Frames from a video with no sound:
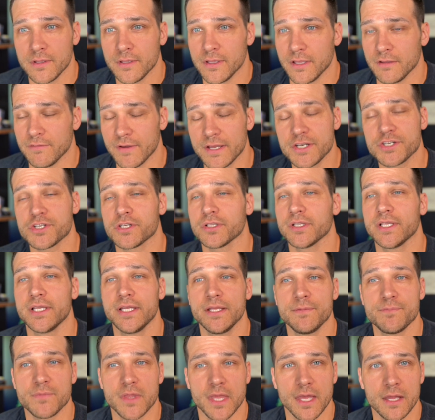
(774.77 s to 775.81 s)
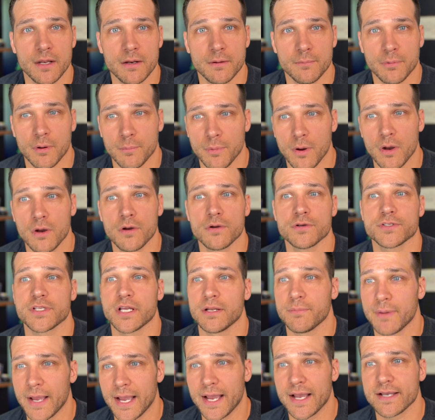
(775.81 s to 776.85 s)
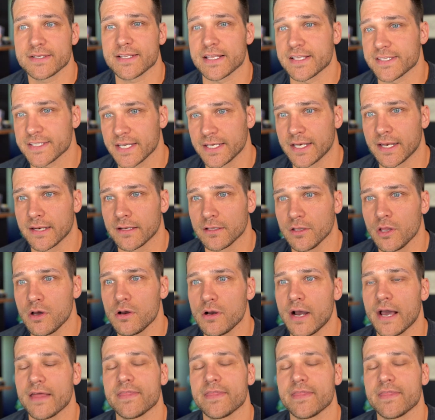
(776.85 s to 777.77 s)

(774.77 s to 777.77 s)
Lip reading: eventually get proposed and passed and signed into law,